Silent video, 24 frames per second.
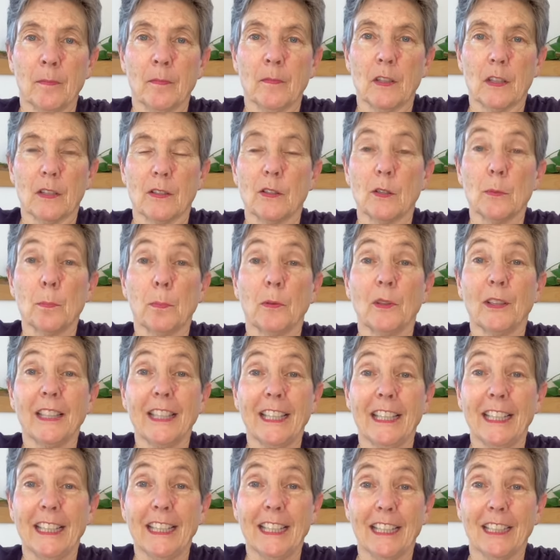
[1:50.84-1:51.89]
The
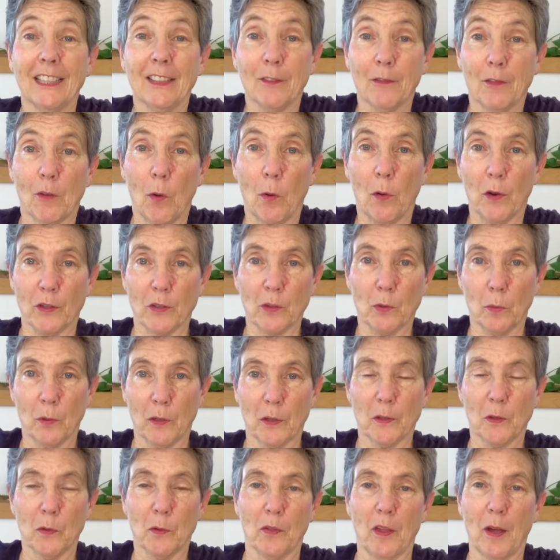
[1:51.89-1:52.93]
spleen, of course,
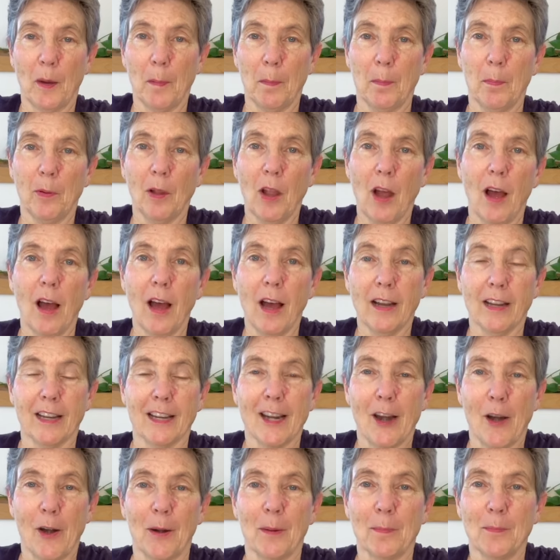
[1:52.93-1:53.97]
works with our blood
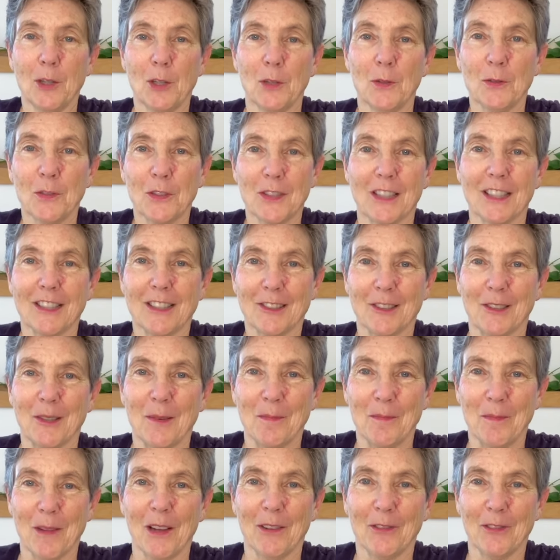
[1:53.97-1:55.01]
and our immune
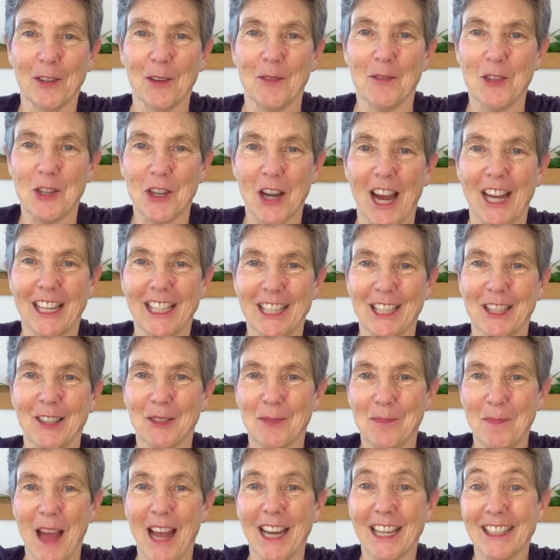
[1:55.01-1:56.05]
system, but from
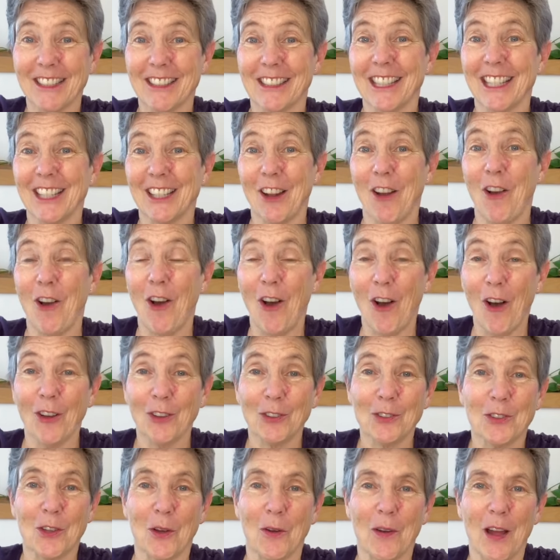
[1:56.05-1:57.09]
Chinese medicine, it
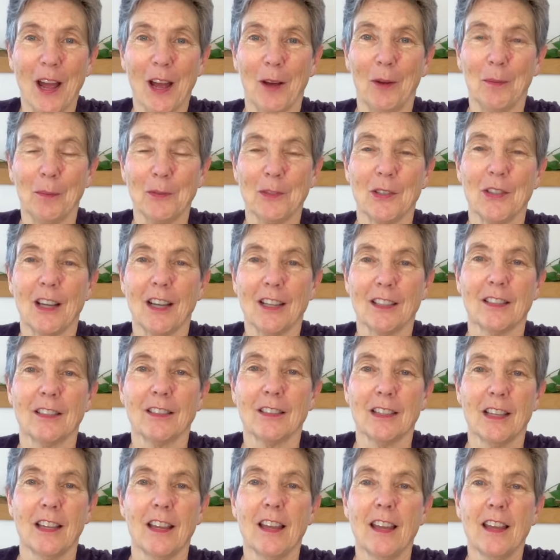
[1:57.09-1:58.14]
also helps
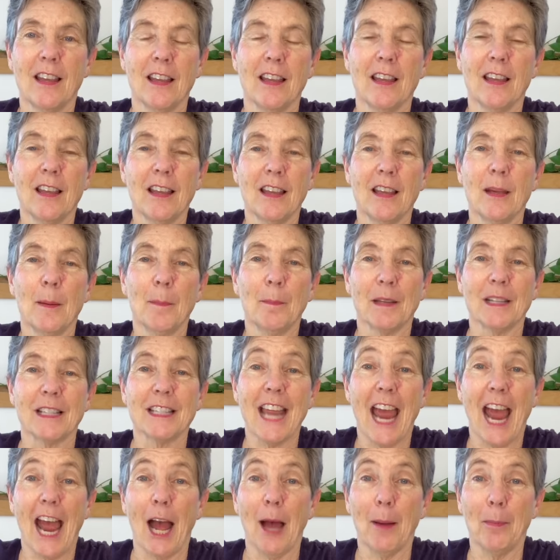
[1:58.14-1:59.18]
us
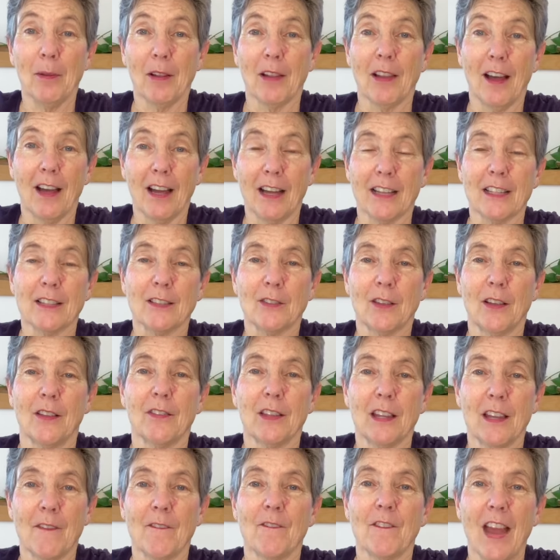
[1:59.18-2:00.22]
metabolize
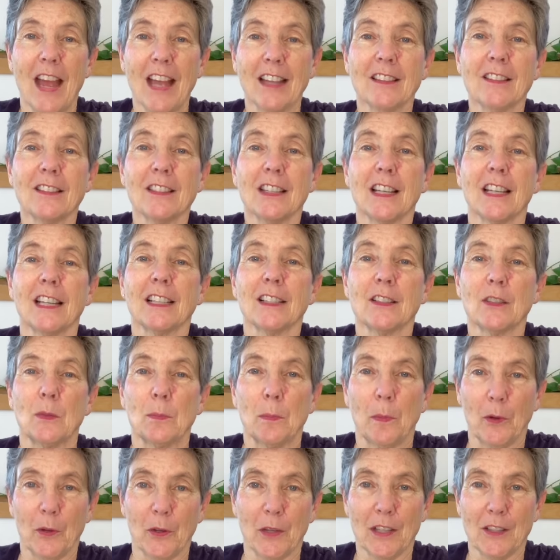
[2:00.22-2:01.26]
the events and
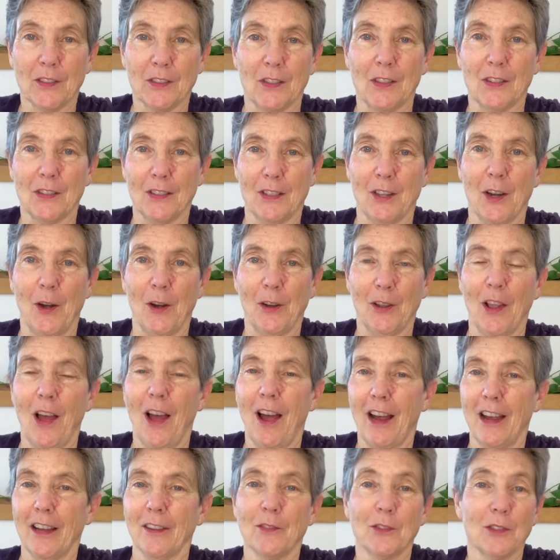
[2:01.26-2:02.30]
experiences in our
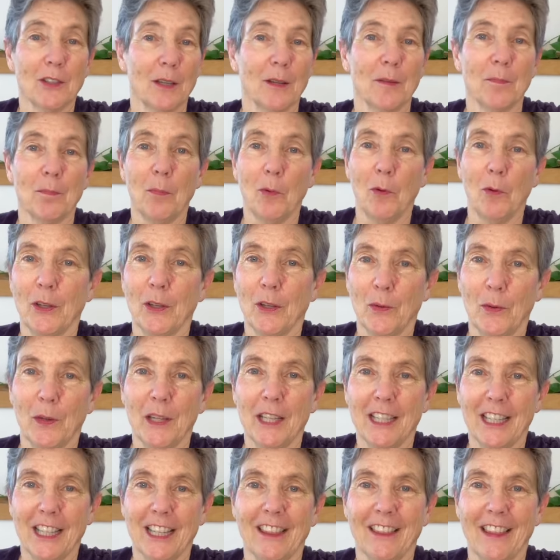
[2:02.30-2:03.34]
lives. And do we
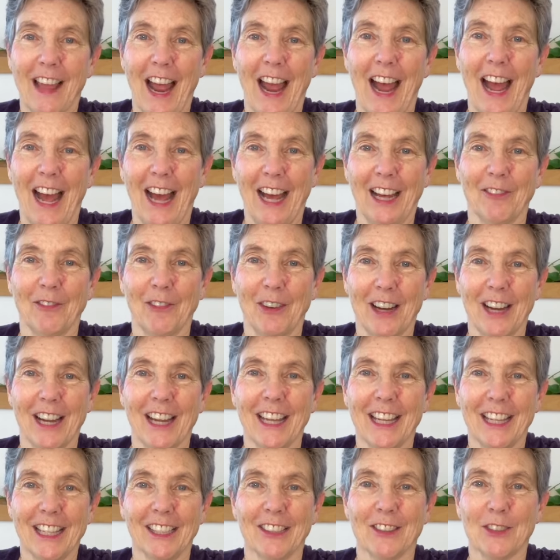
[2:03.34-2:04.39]
need that,
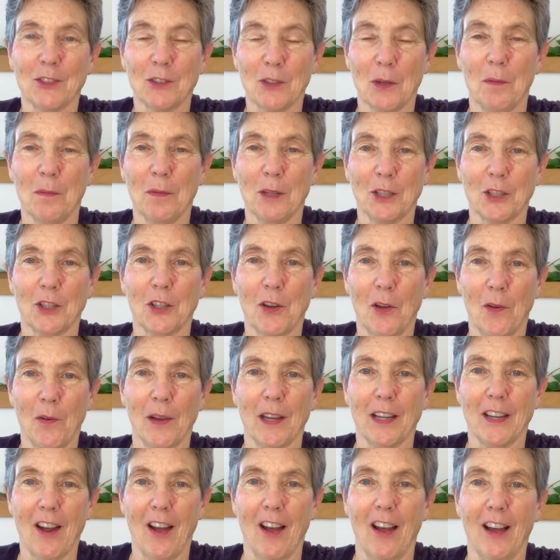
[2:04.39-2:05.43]
right? So much
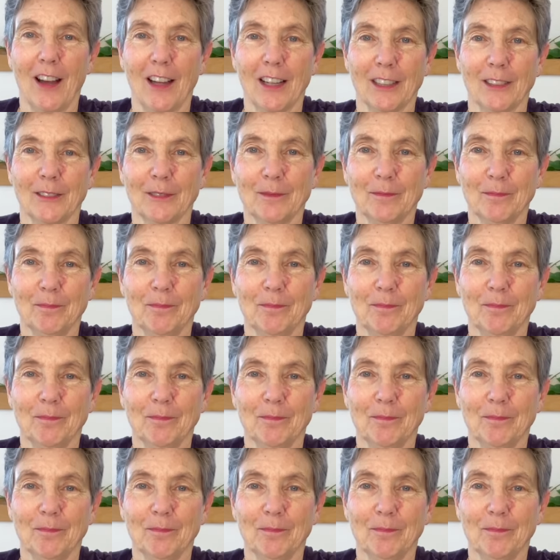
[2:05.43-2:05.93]
going on.